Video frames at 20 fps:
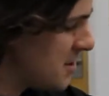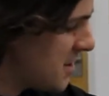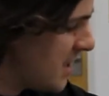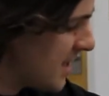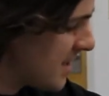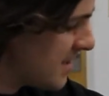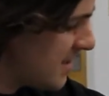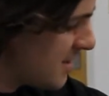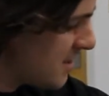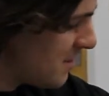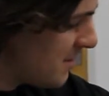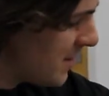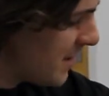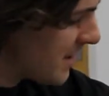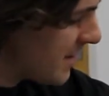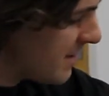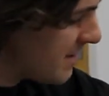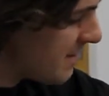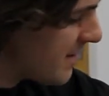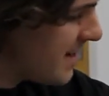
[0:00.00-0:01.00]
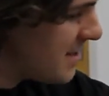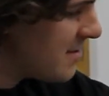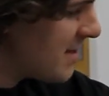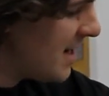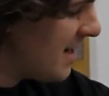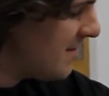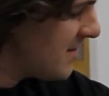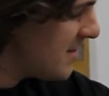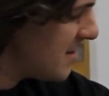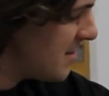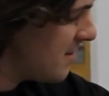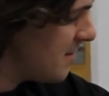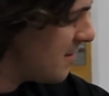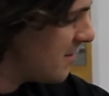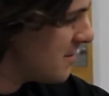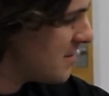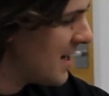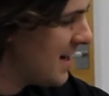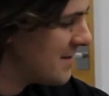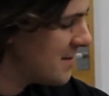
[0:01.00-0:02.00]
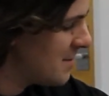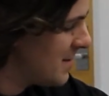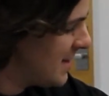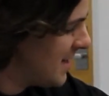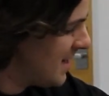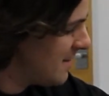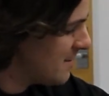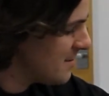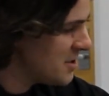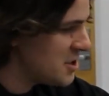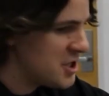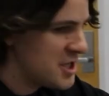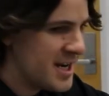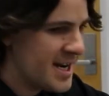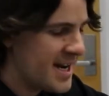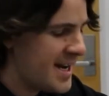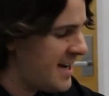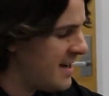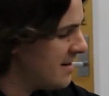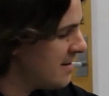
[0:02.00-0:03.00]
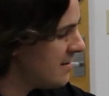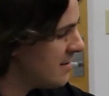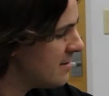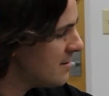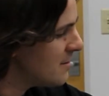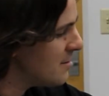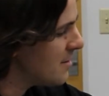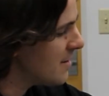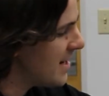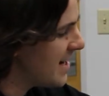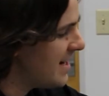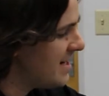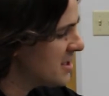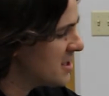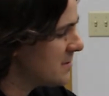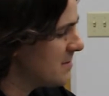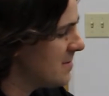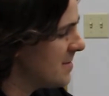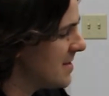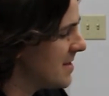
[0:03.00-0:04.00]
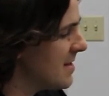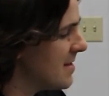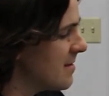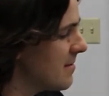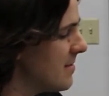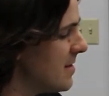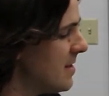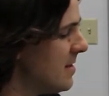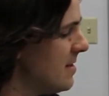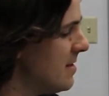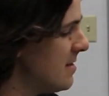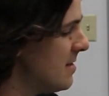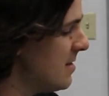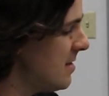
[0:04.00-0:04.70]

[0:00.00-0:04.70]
check that you're plugging in the right drive. So the drives will be labeled J, or H would be the other one.